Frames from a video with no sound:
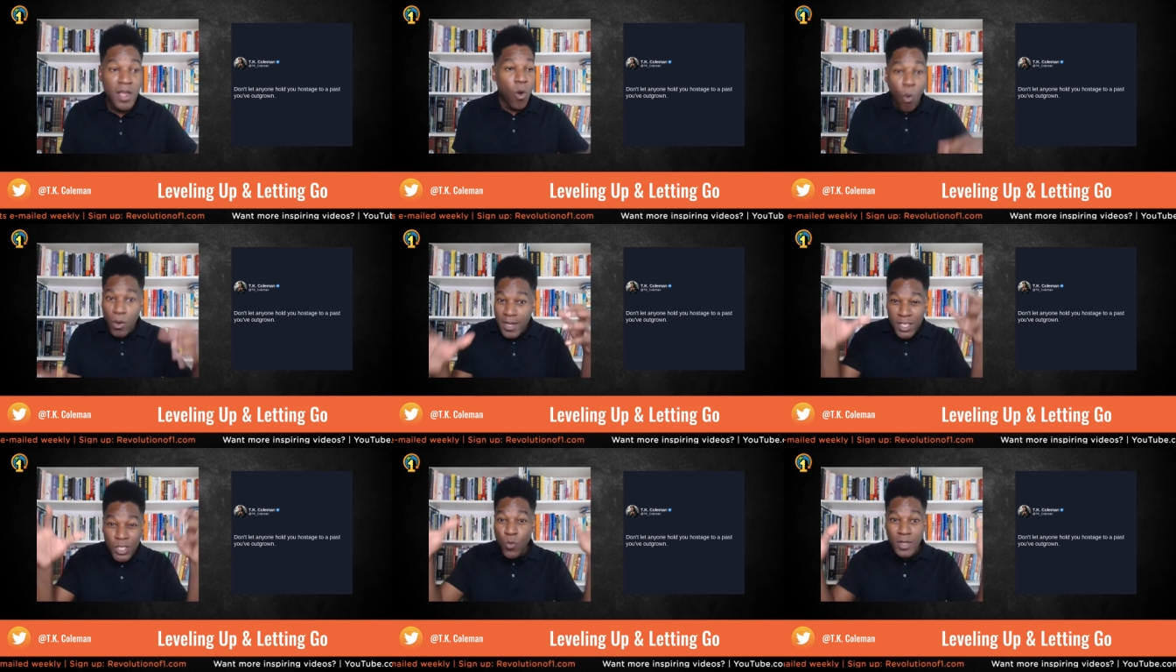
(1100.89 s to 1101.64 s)

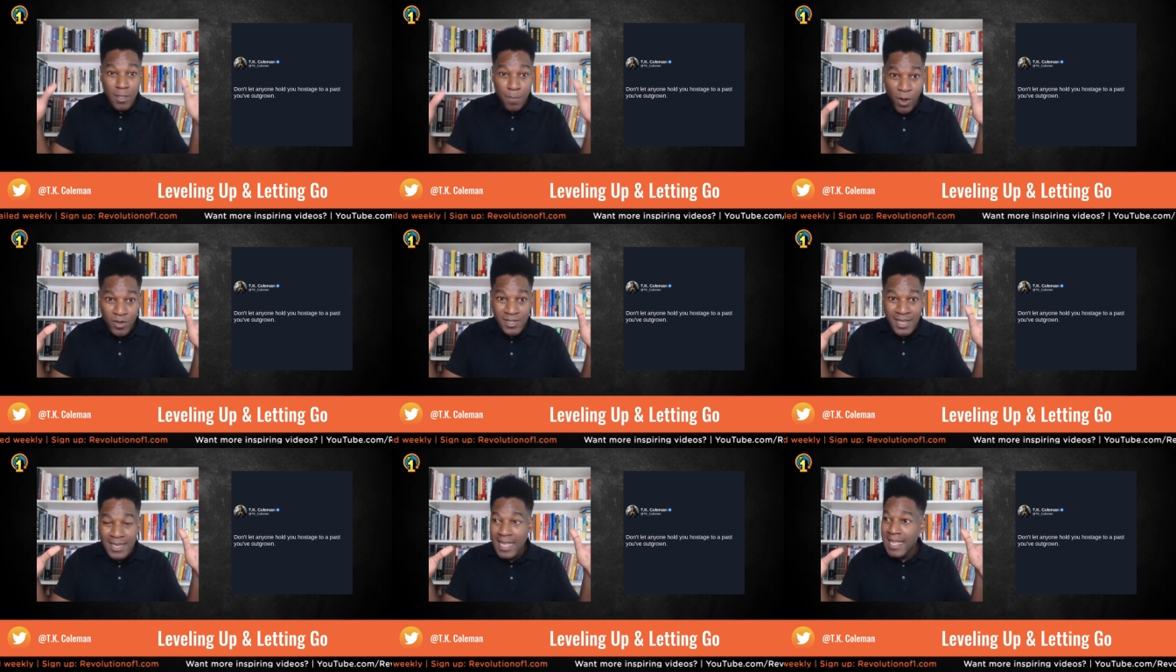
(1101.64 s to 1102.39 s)
or you were the
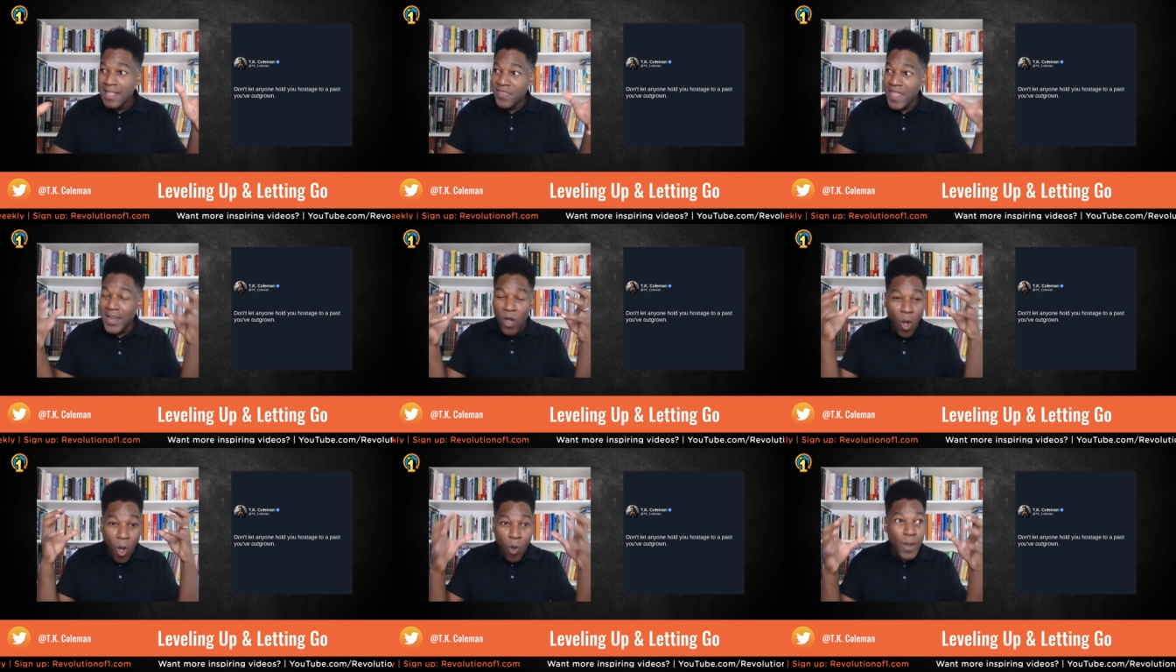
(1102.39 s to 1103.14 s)
person that
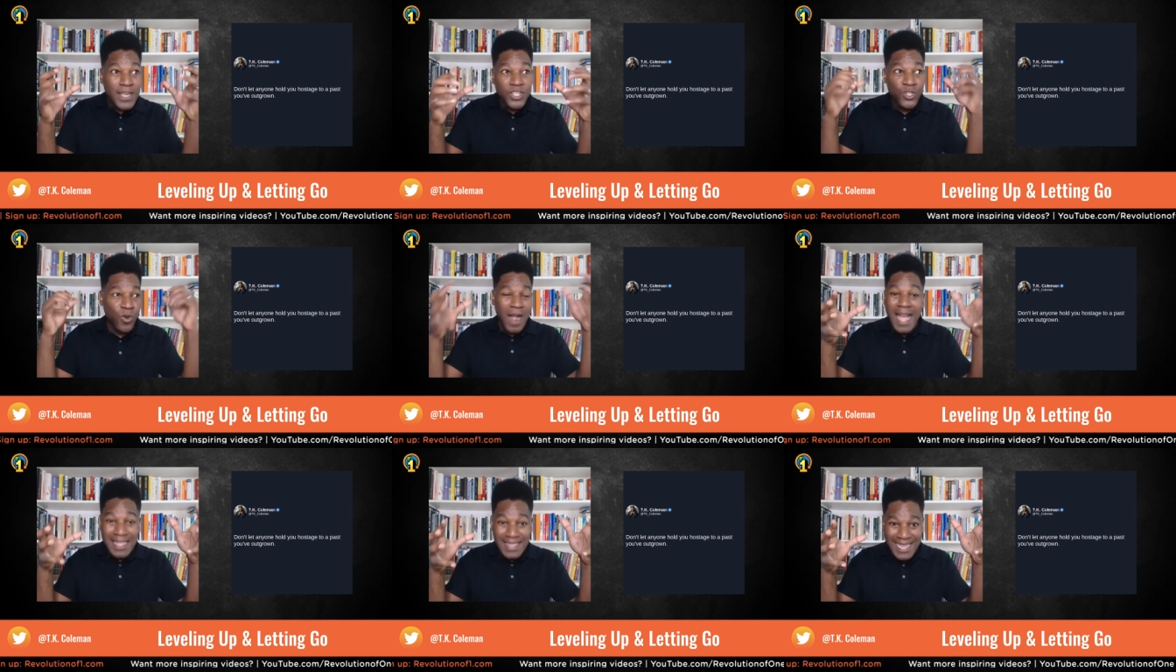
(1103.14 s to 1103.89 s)
always
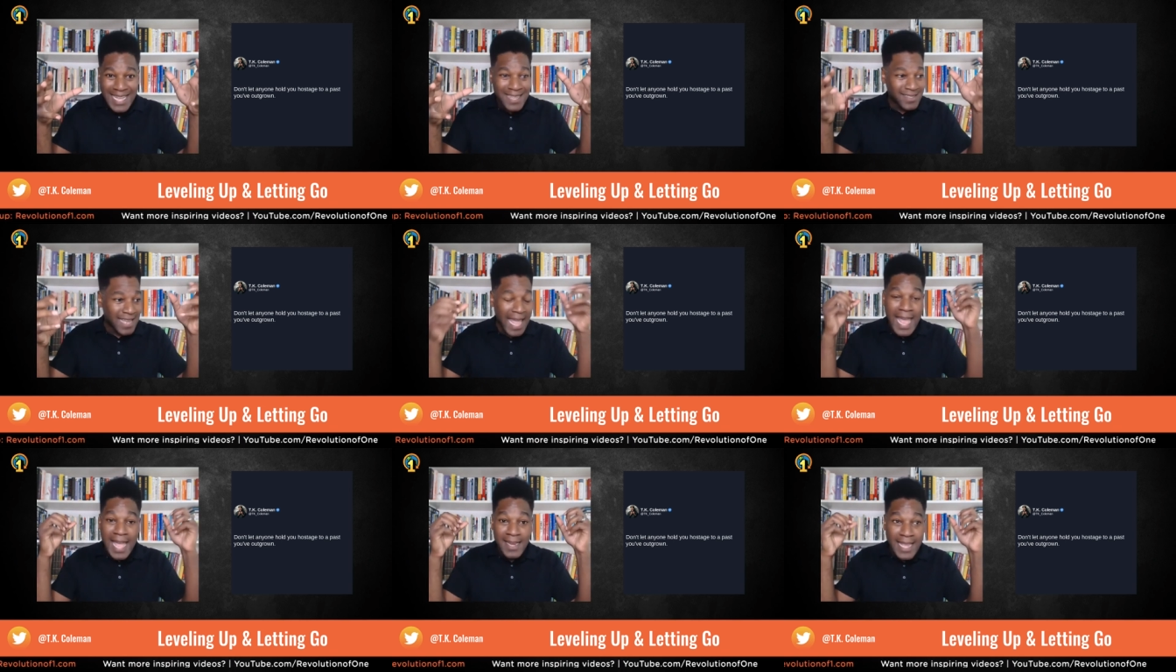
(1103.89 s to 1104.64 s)
tried things
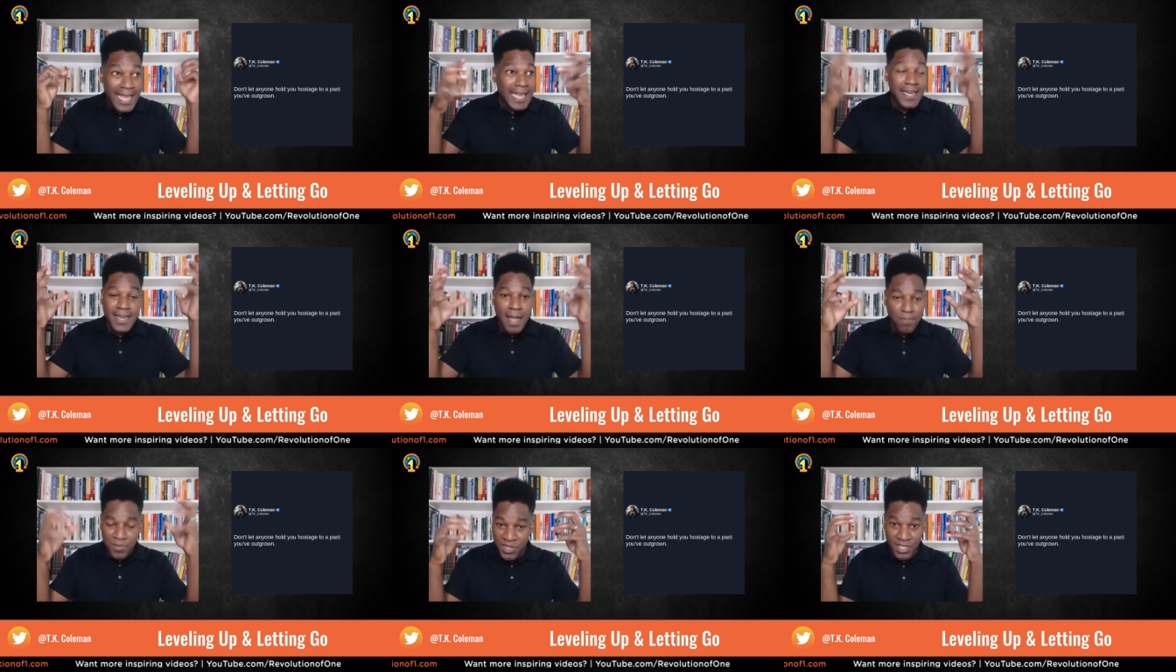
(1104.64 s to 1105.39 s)
and ended
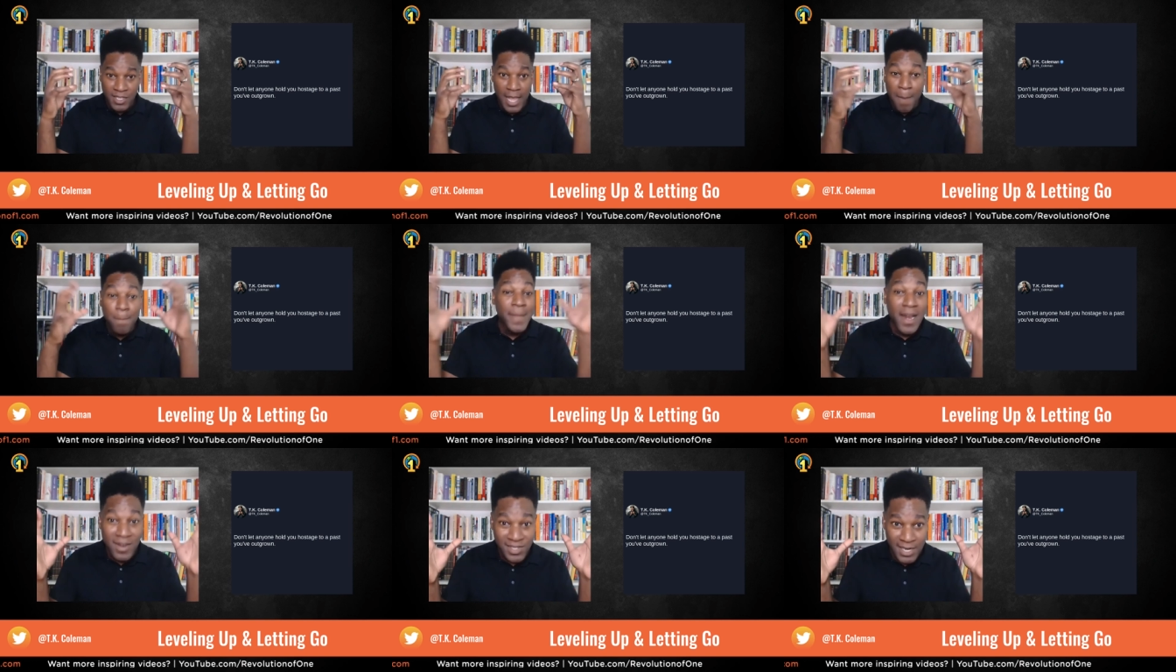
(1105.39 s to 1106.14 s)
up just
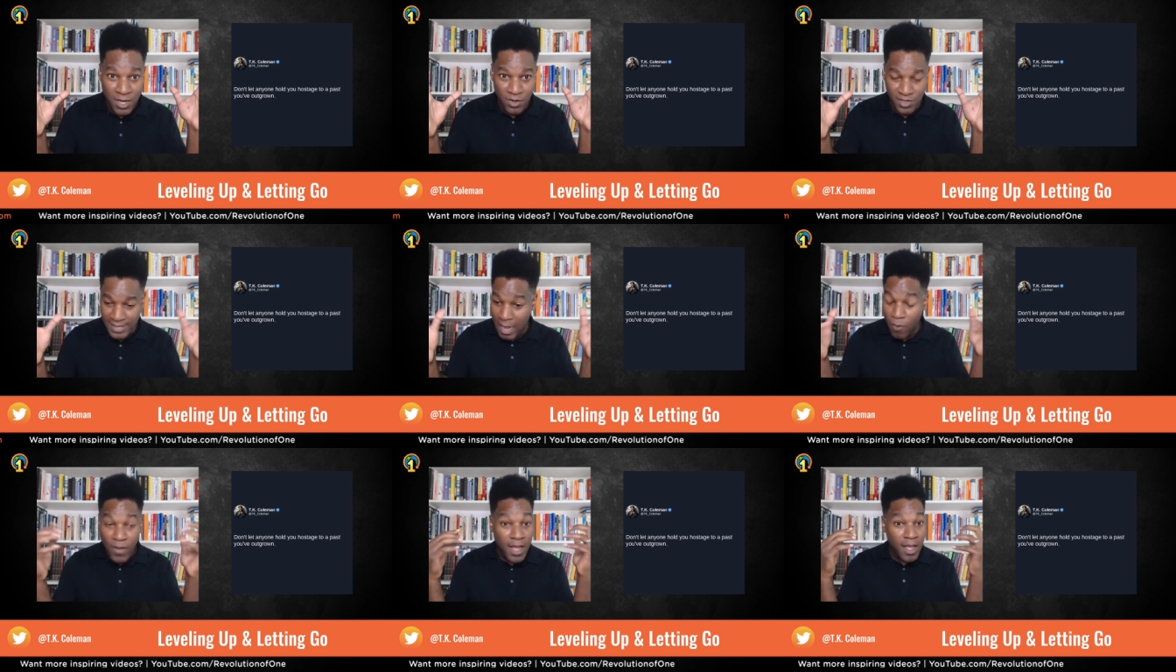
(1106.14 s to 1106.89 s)
embarrassing
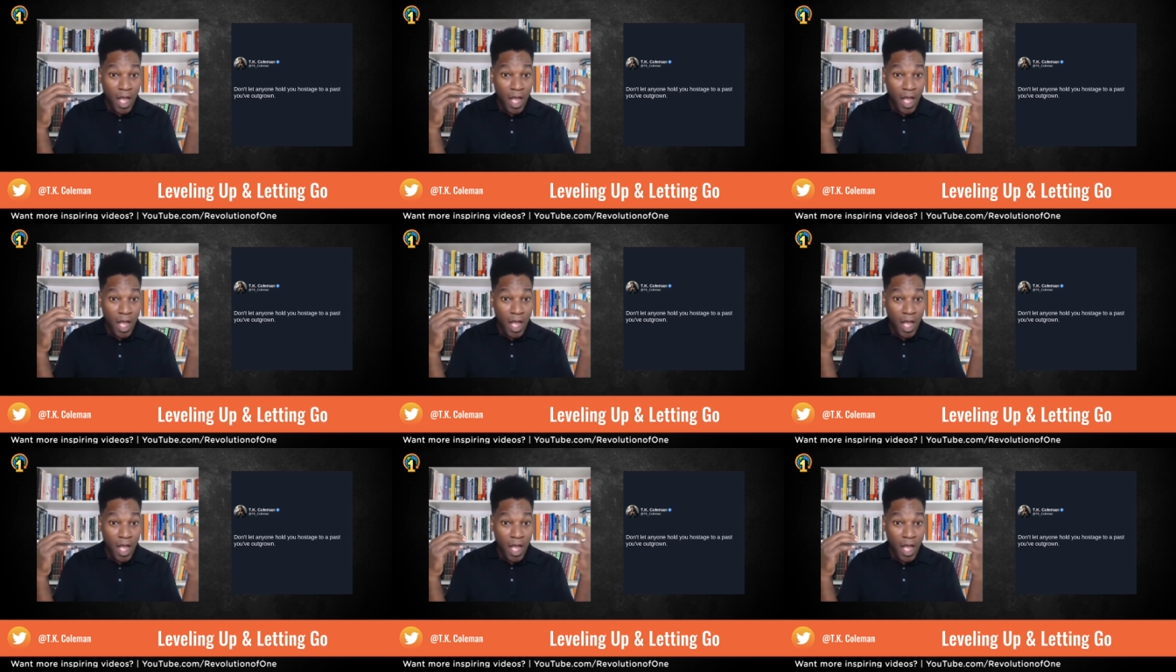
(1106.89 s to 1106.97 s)
yourself.